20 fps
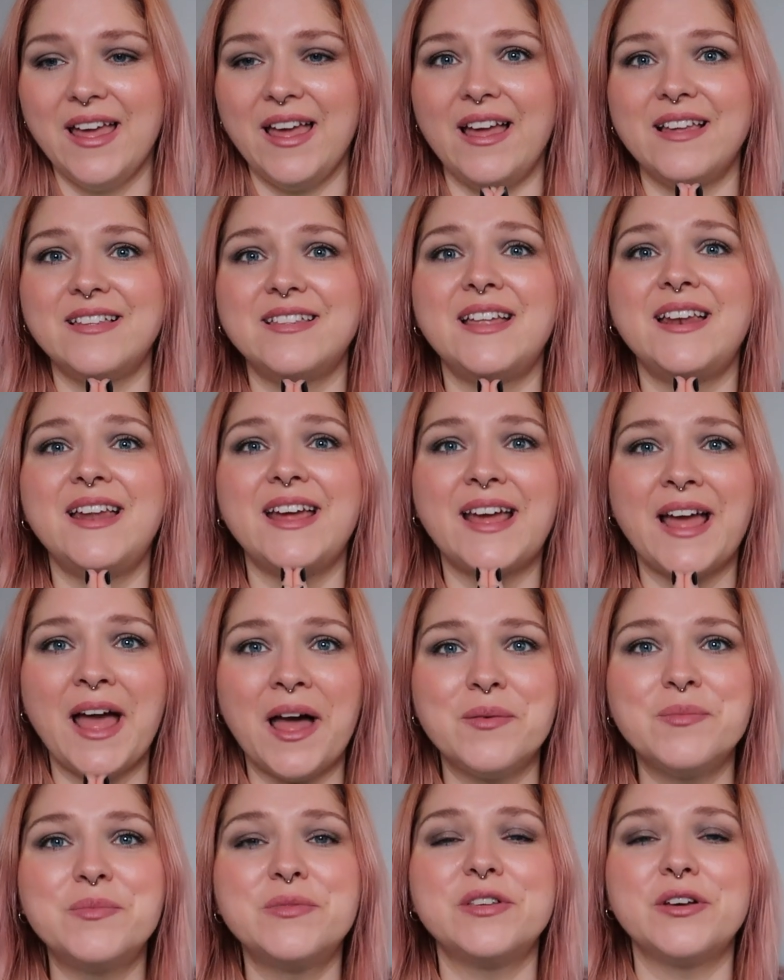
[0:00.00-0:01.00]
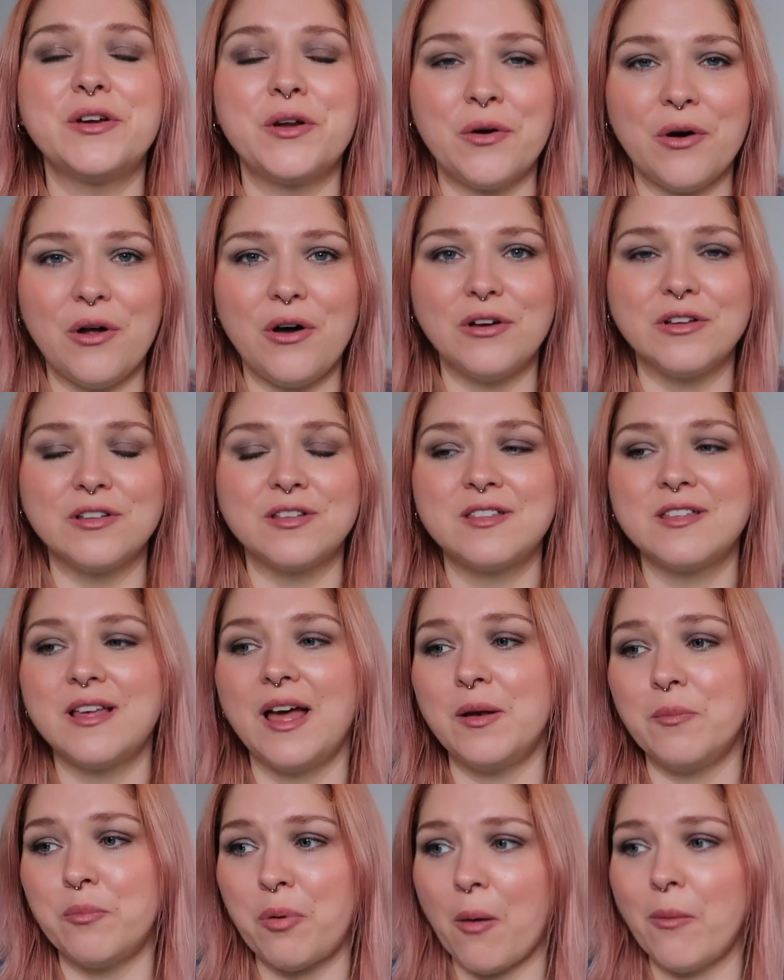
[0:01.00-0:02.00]
is that it comes across,
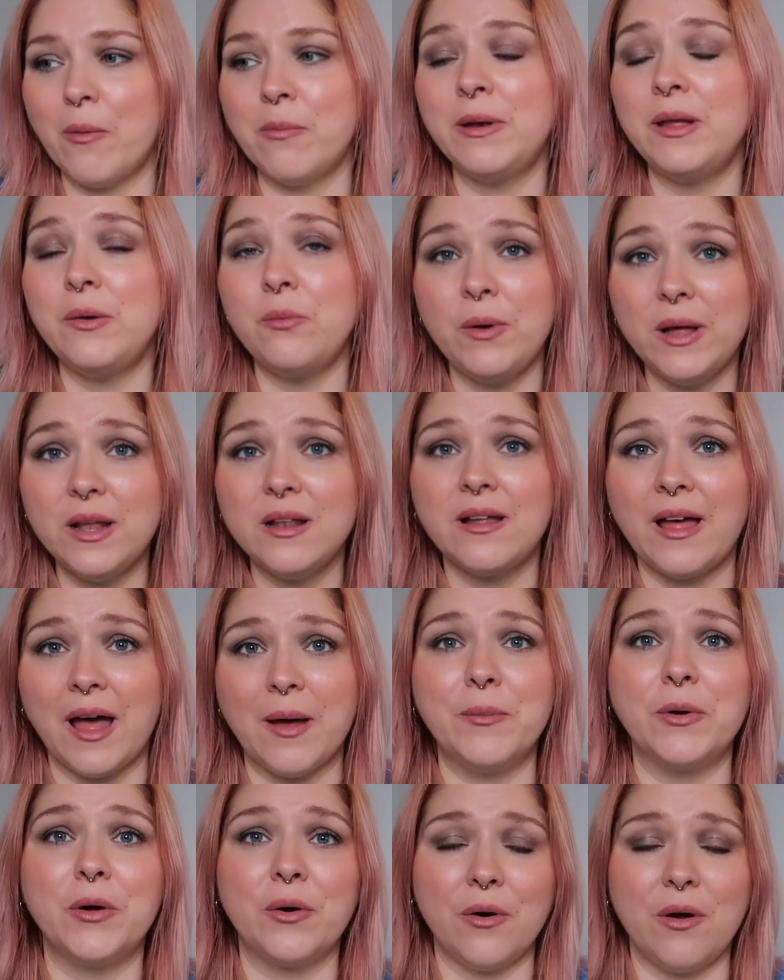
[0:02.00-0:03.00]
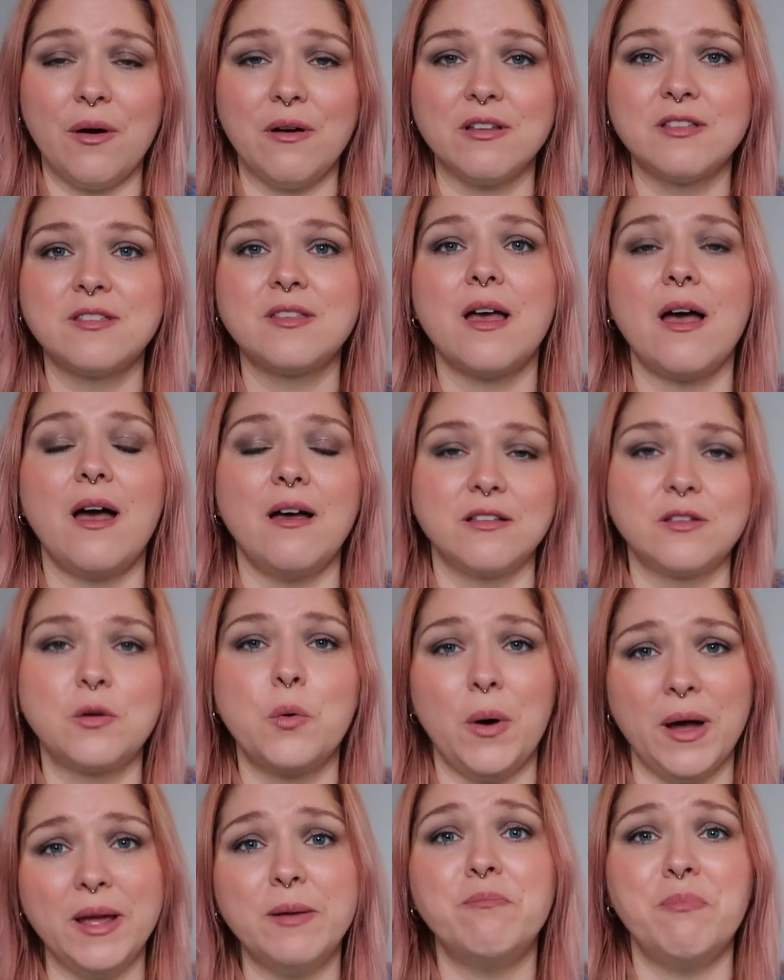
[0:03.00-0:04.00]
and probably will come across, as
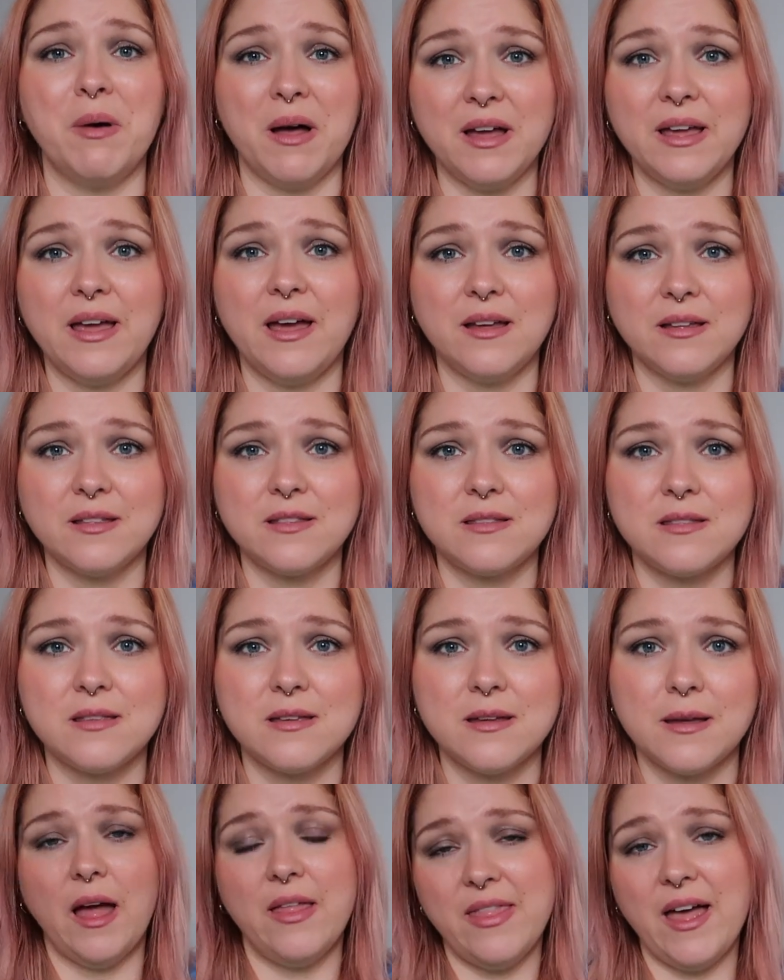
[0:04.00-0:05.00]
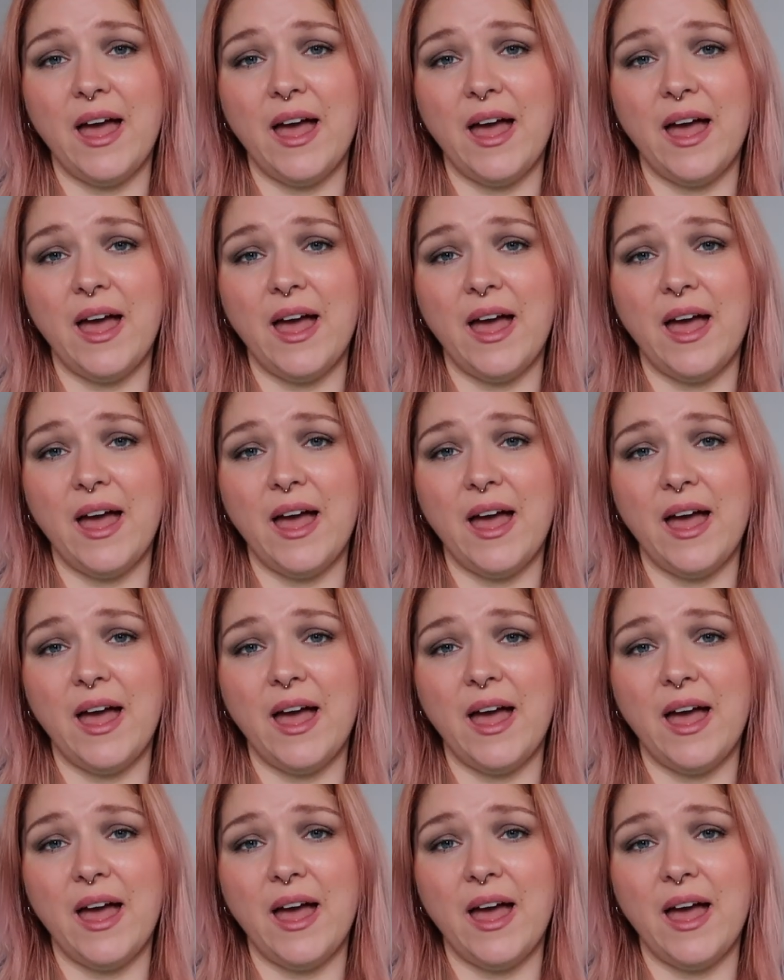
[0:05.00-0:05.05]
quite biased. And